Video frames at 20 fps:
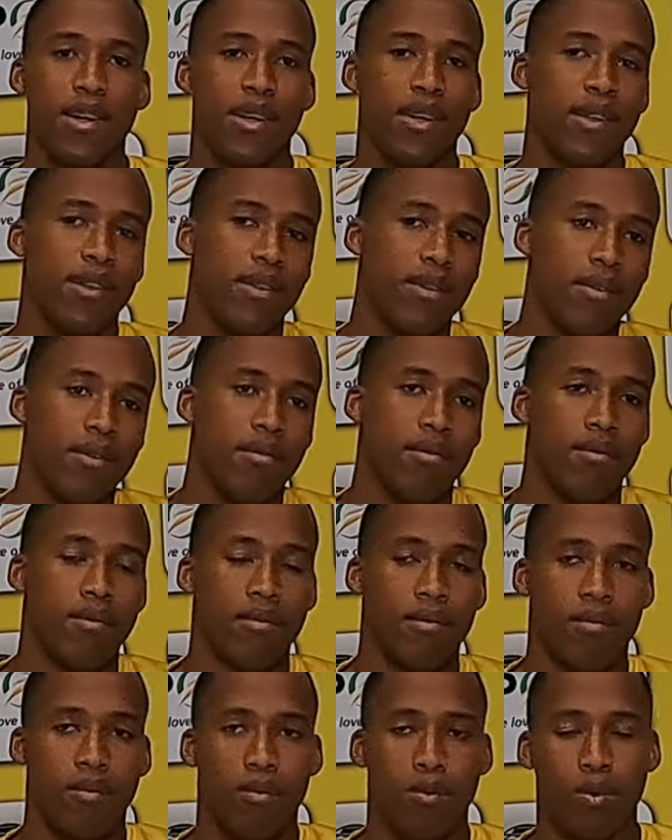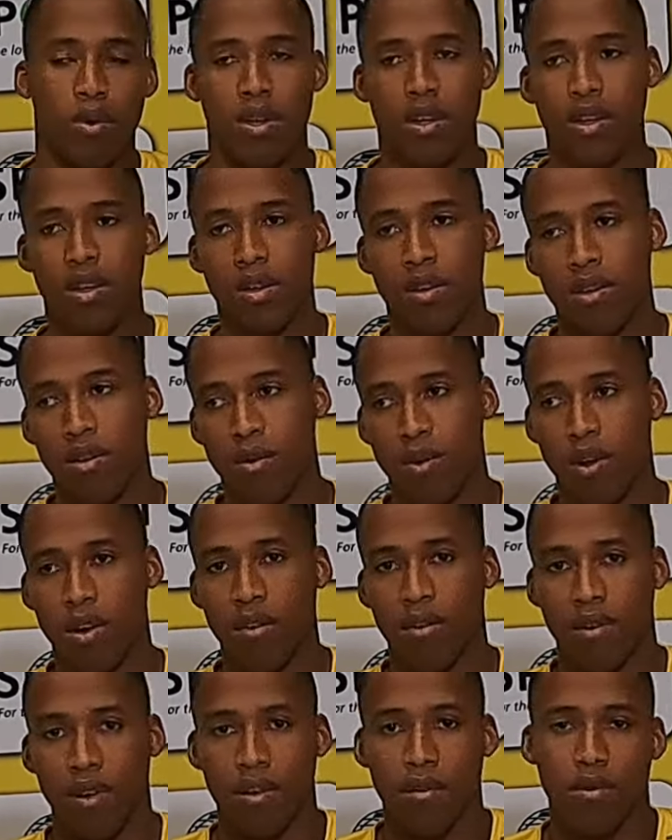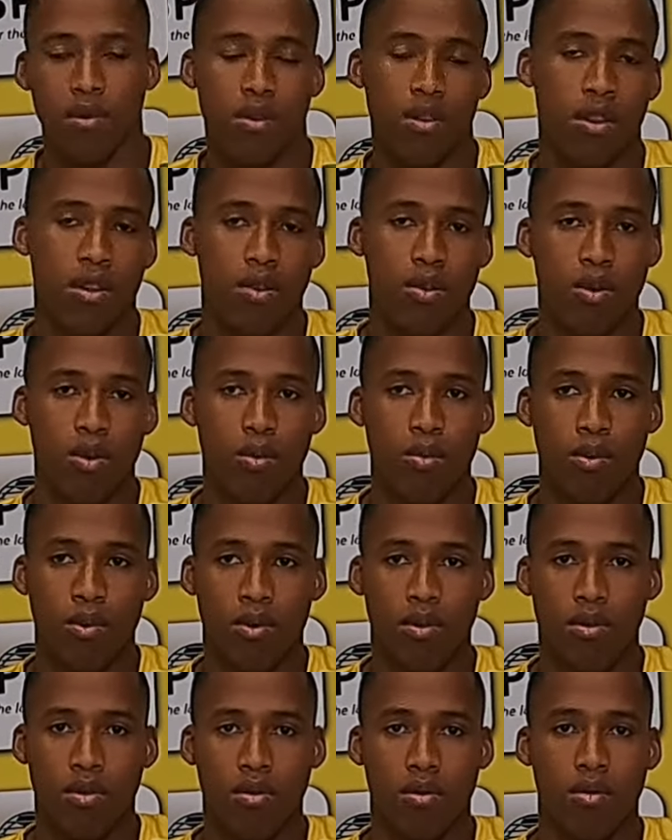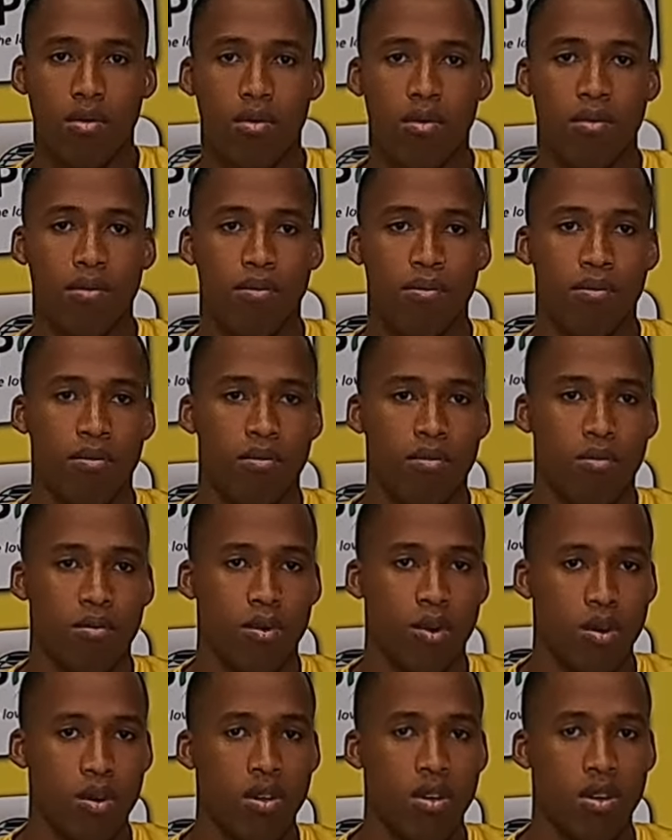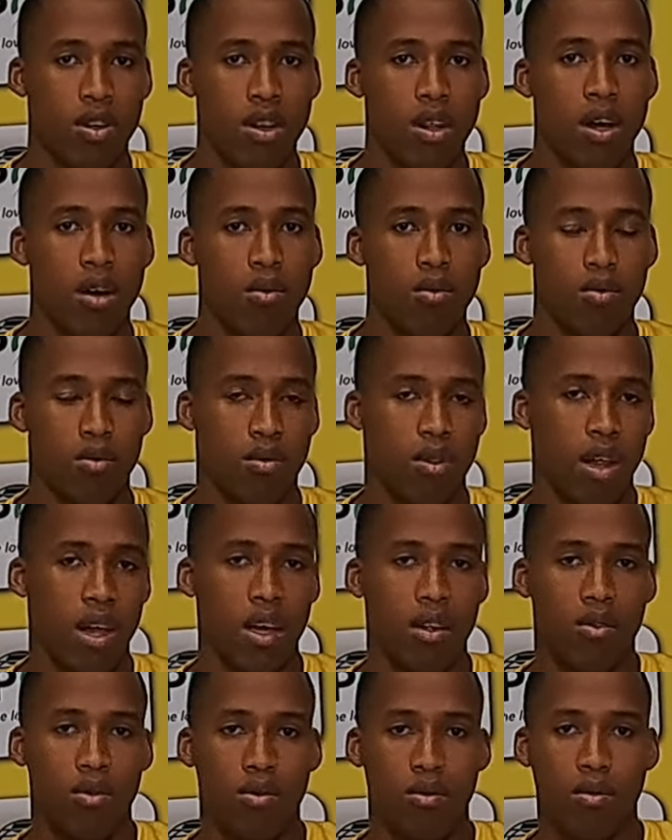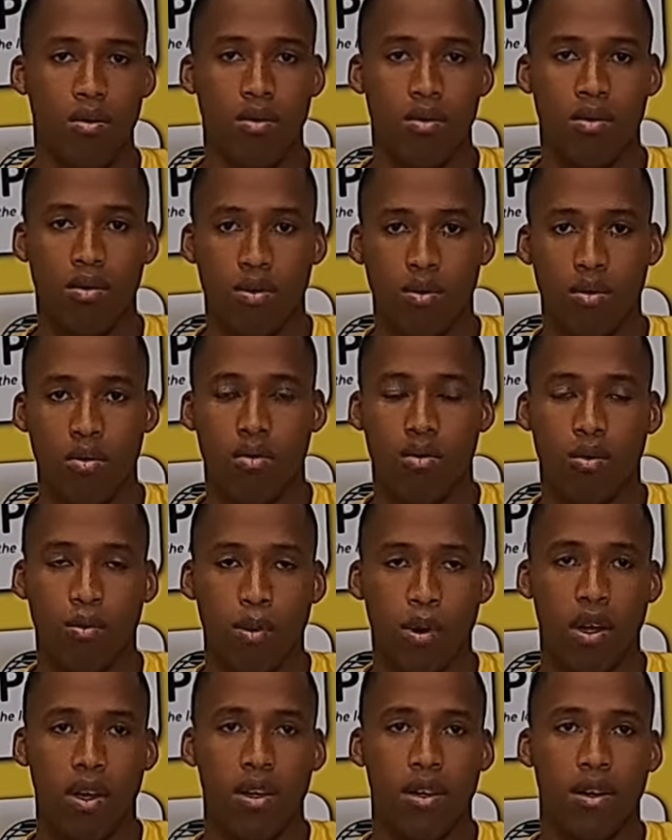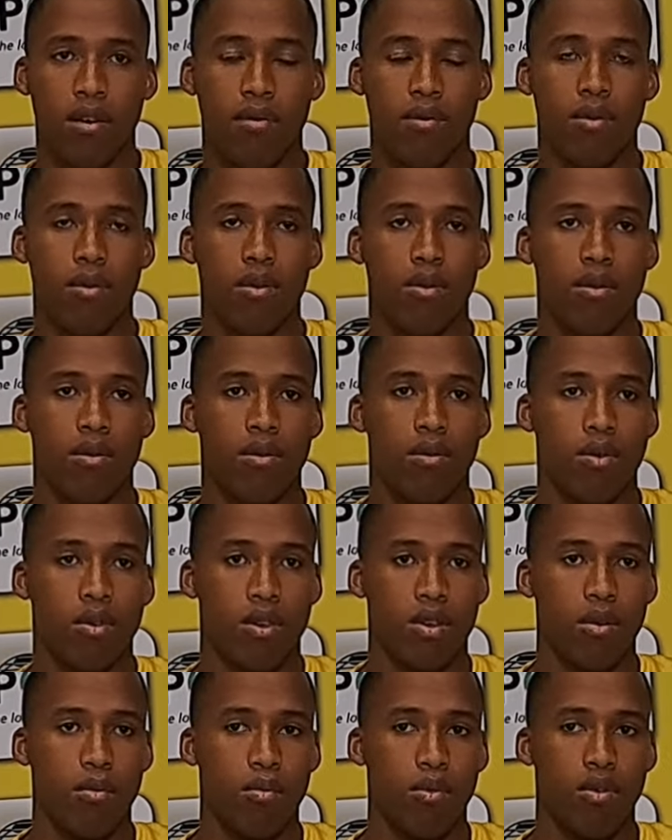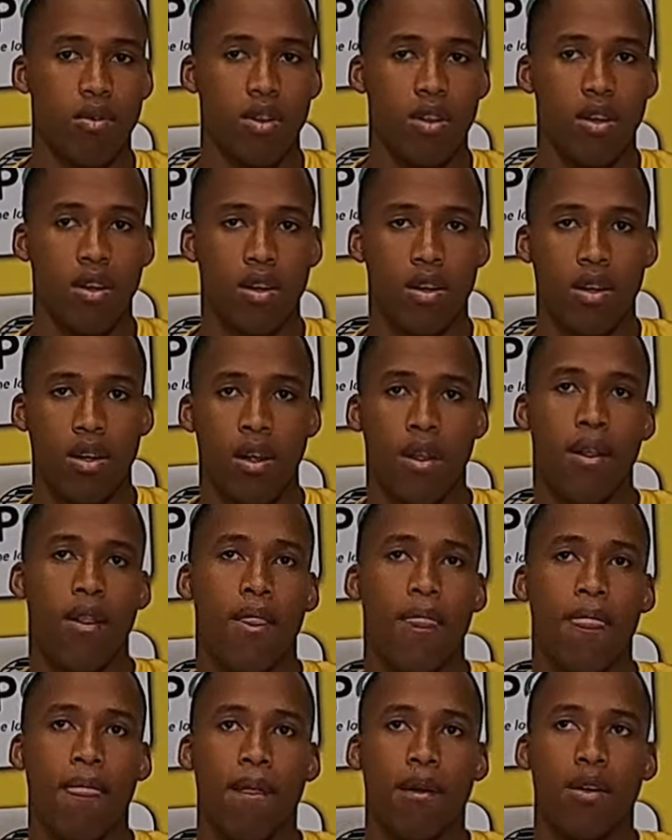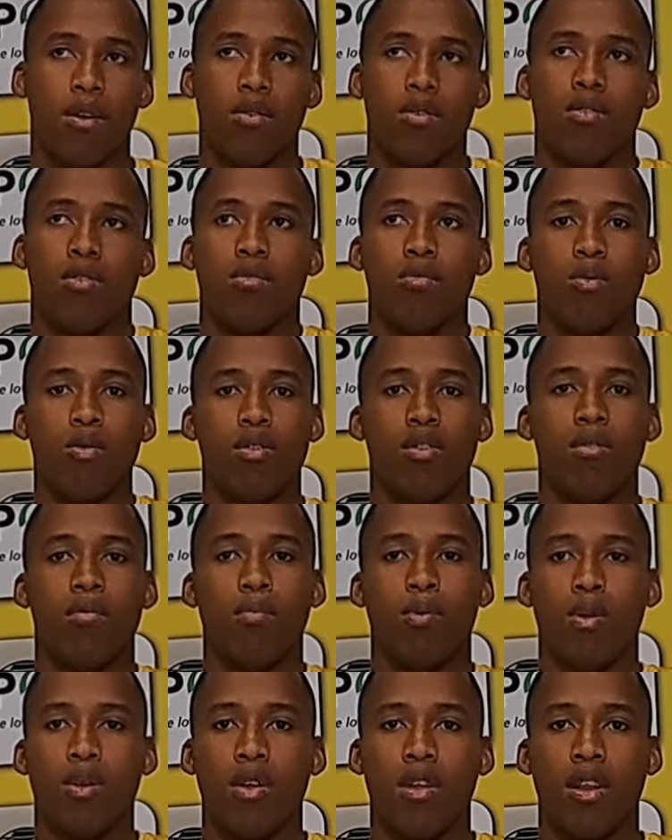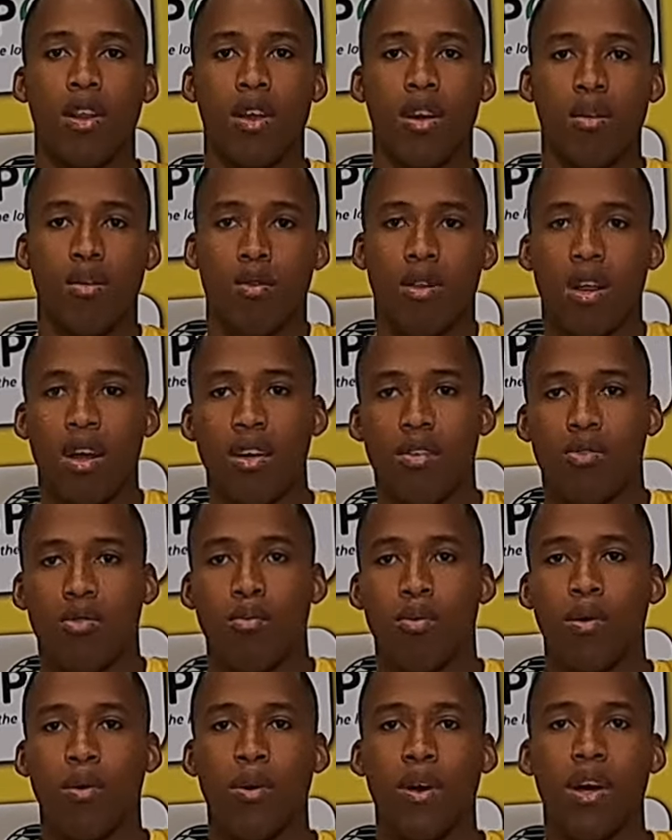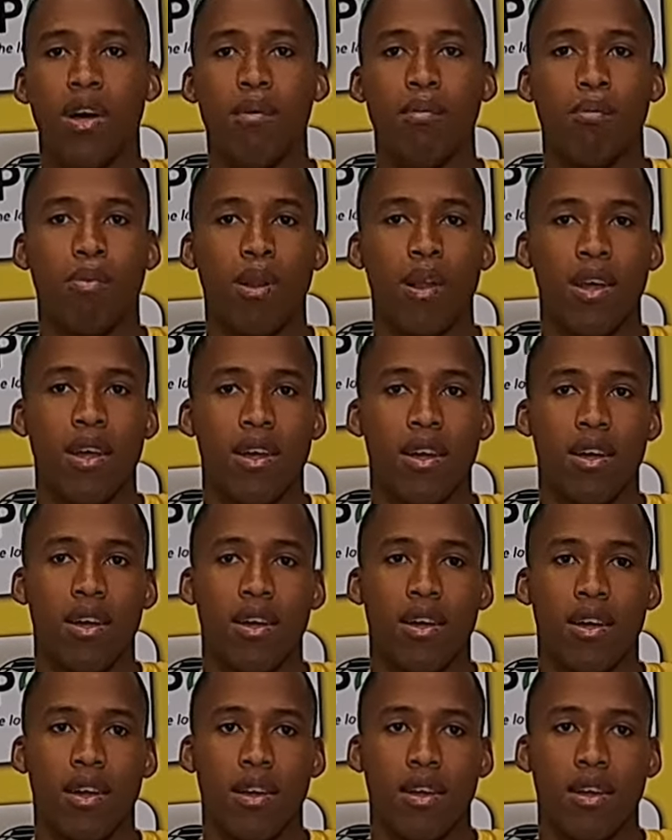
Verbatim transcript: and we qualified for the Europa. So honestly, I would like to to, to play for the Champions League, but also most importantly, I would like to be where I'm playing,